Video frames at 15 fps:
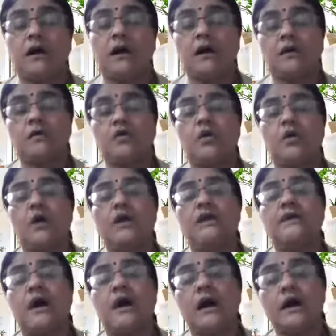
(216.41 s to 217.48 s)
are
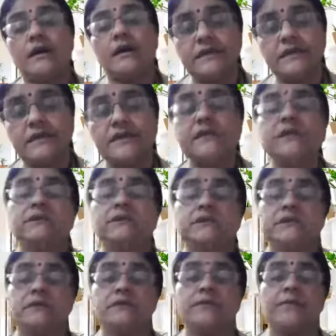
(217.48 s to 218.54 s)
called
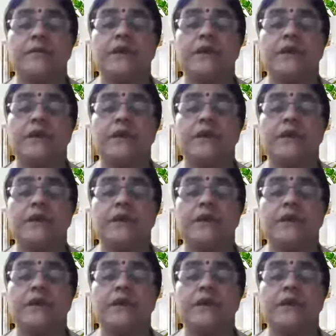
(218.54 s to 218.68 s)
arteries.